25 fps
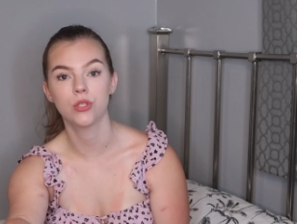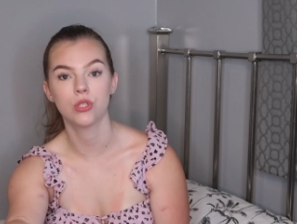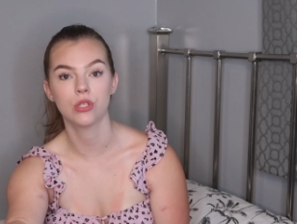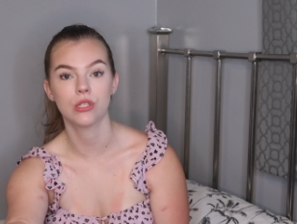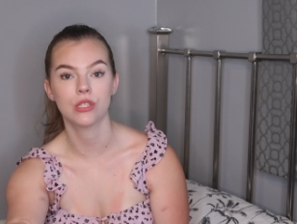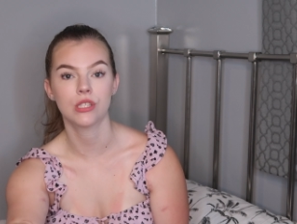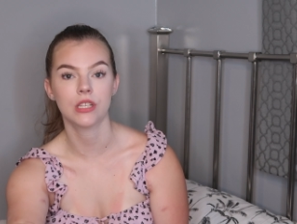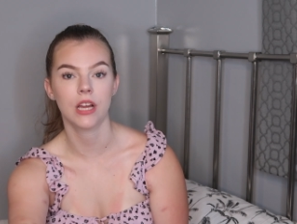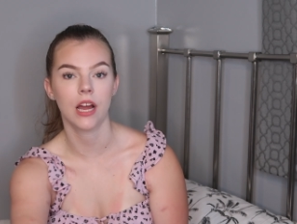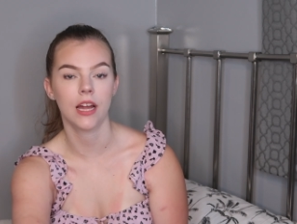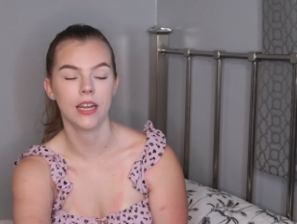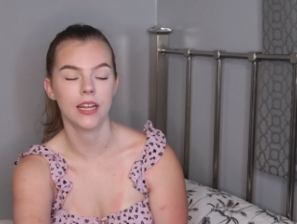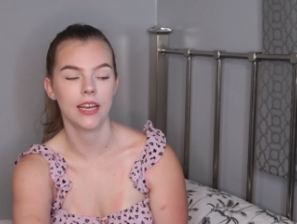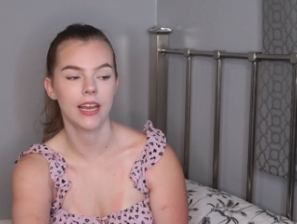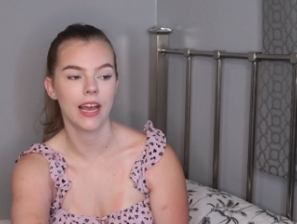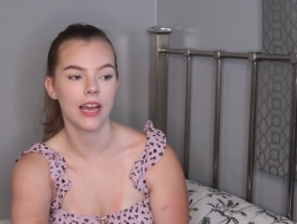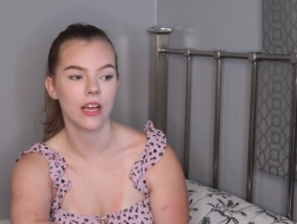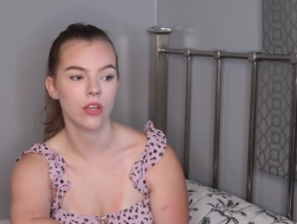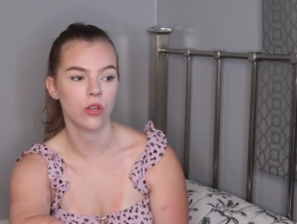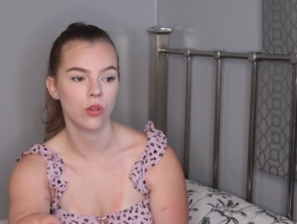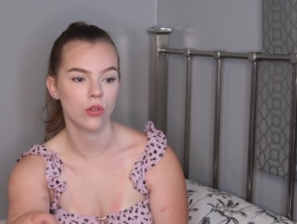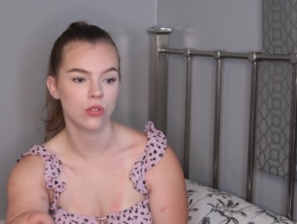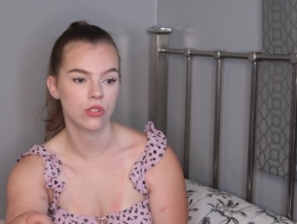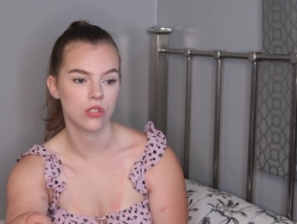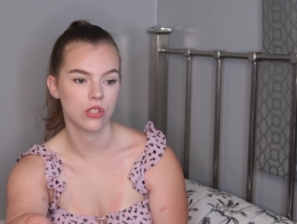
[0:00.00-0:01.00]
just to kind of
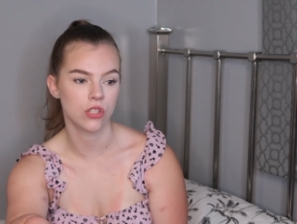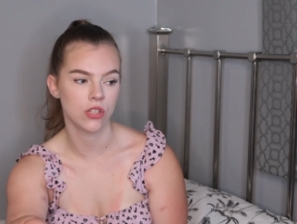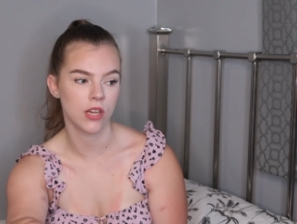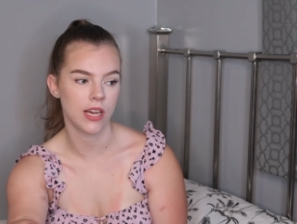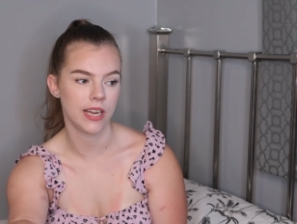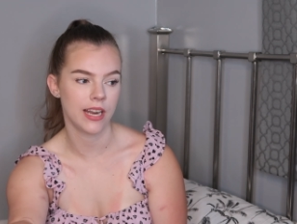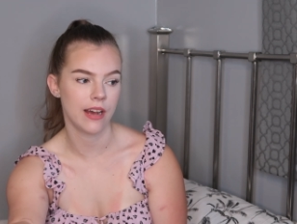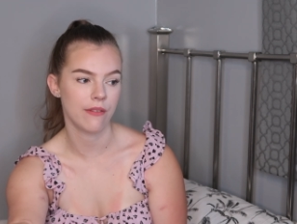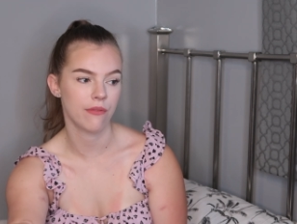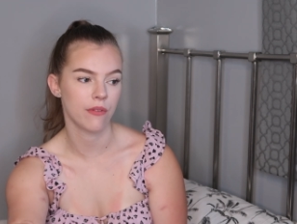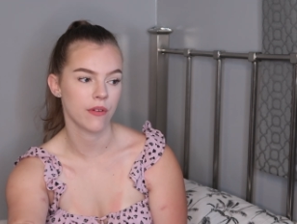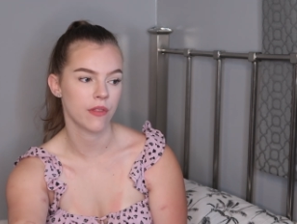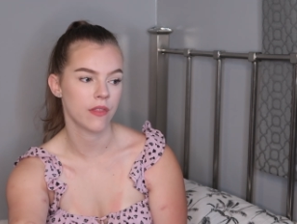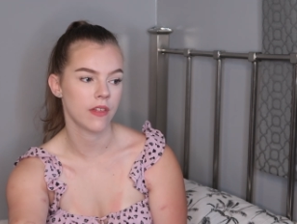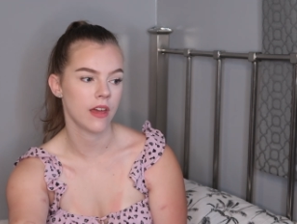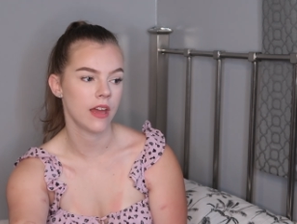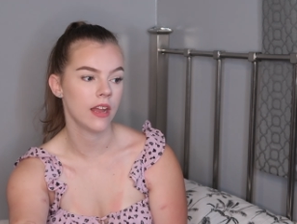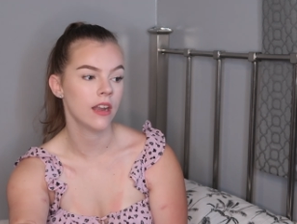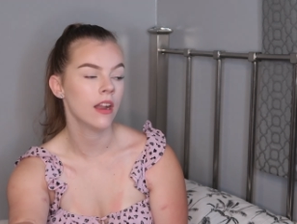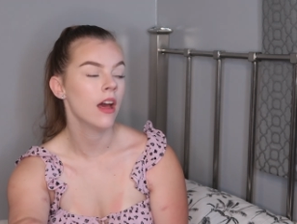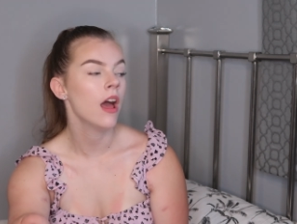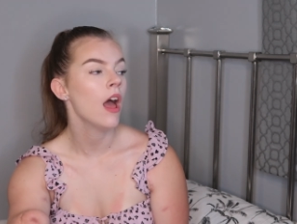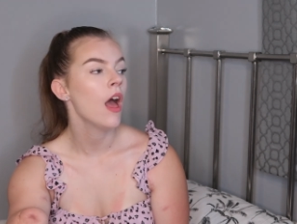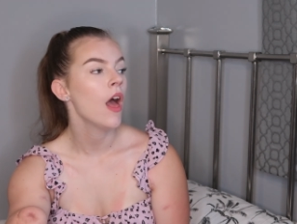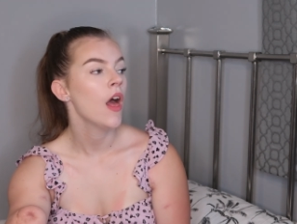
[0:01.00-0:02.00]
get used to doing
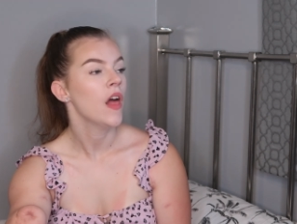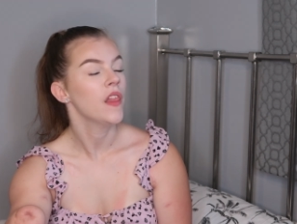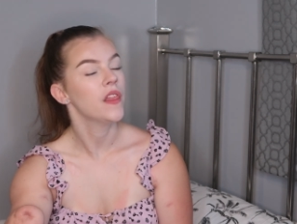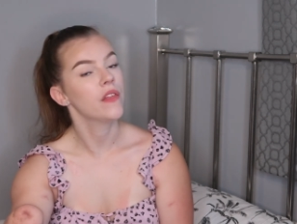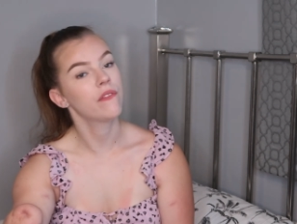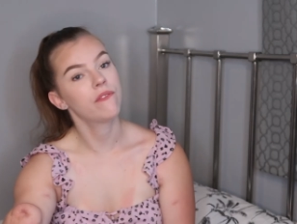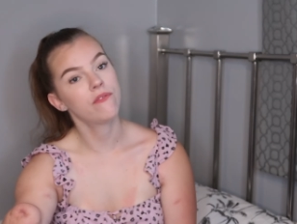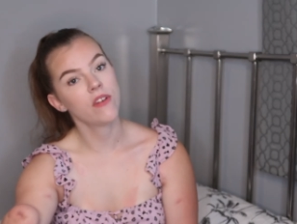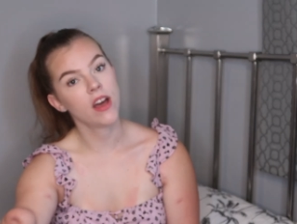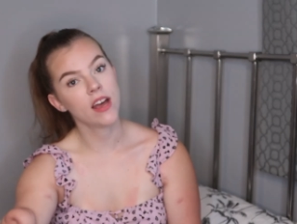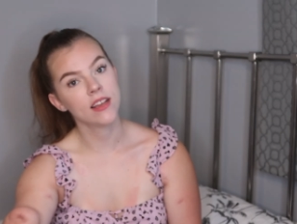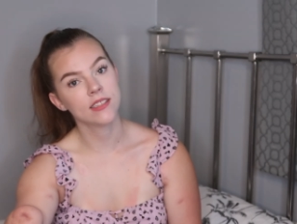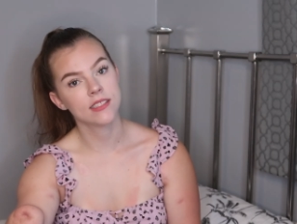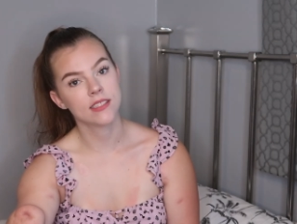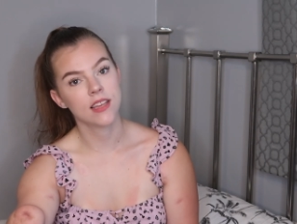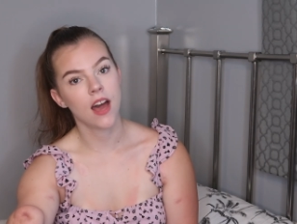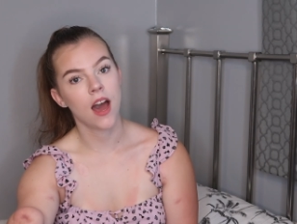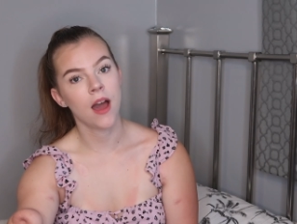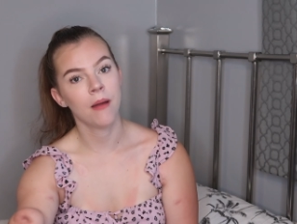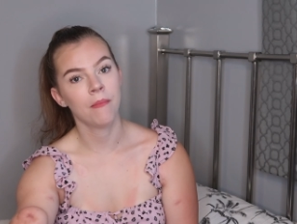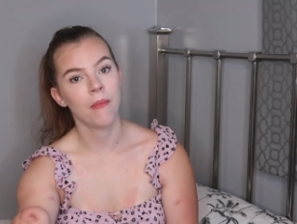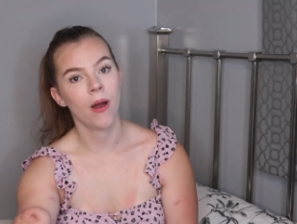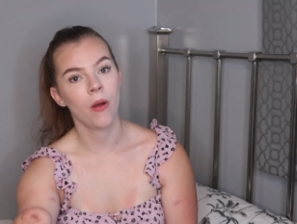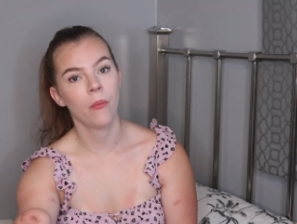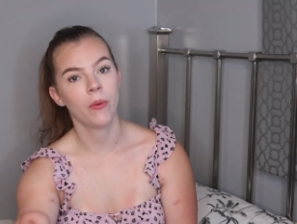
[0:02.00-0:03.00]
everything. The first
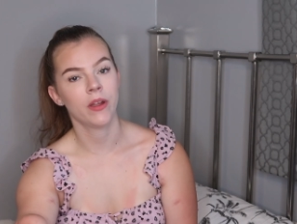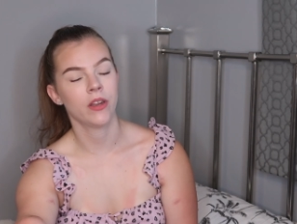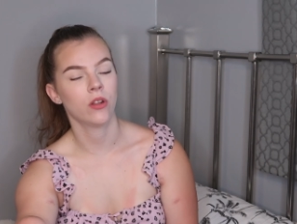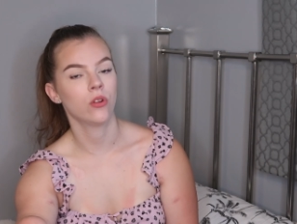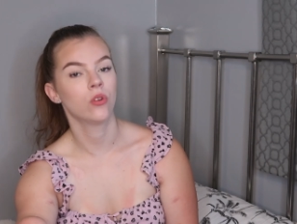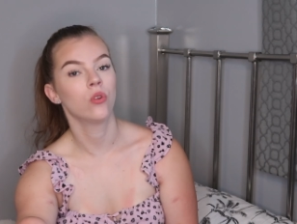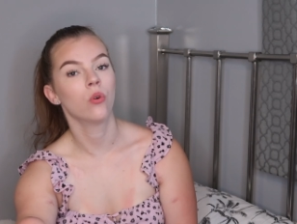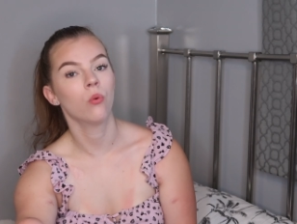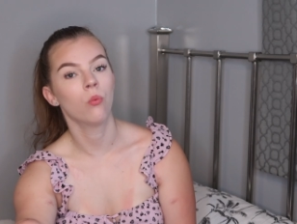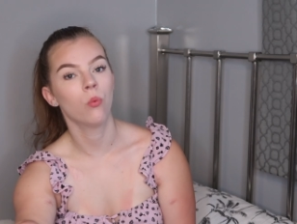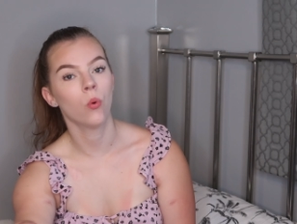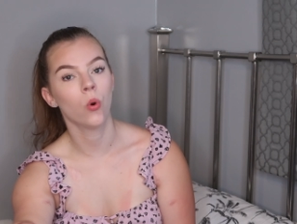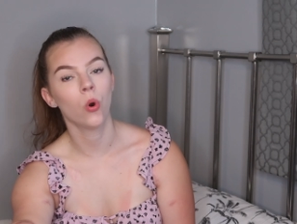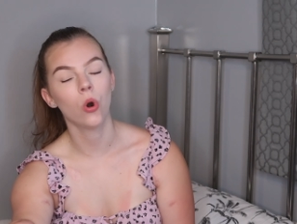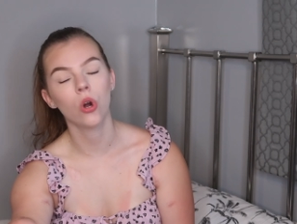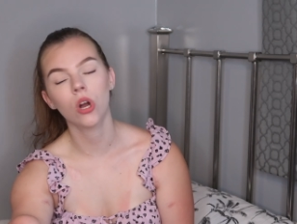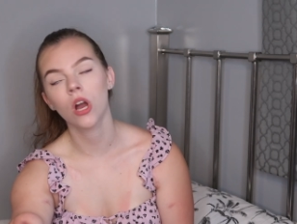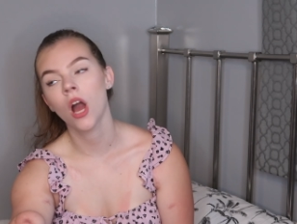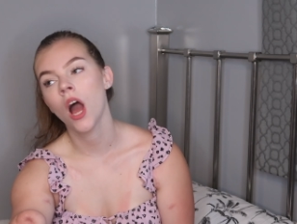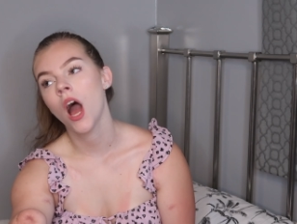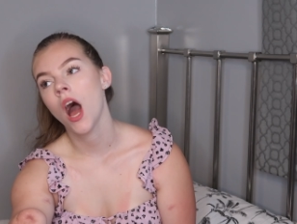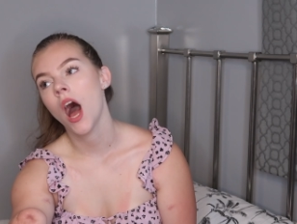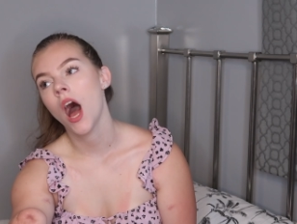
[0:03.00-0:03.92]
time I went on a walk,